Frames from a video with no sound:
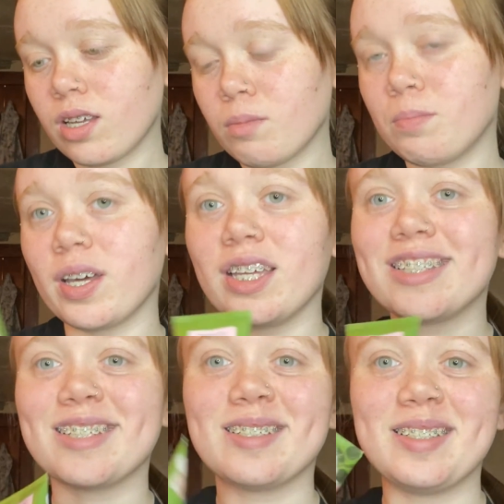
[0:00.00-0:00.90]

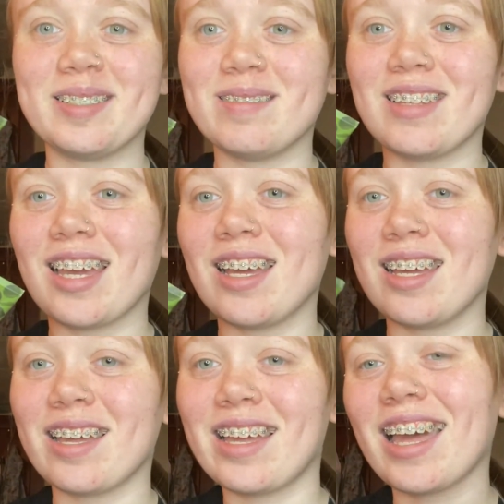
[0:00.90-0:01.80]
But
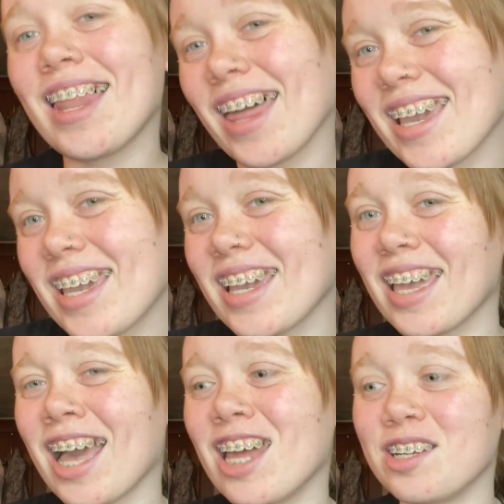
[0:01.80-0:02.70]
uh, I like it and
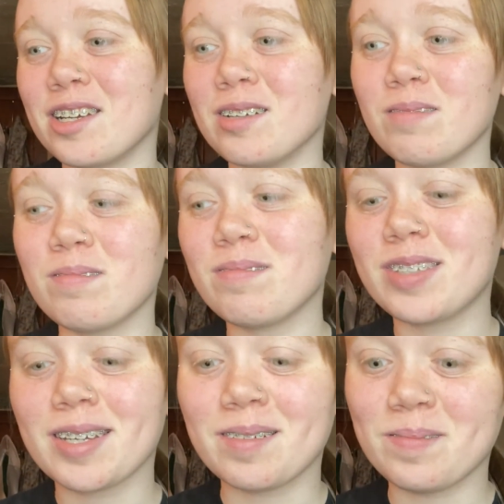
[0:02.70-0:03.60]
kind of don't.
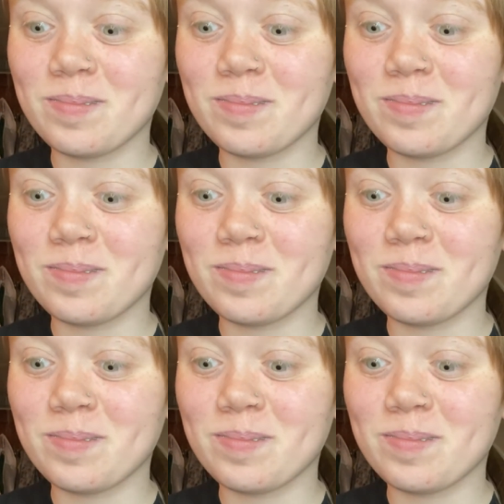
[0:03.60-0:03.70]
So.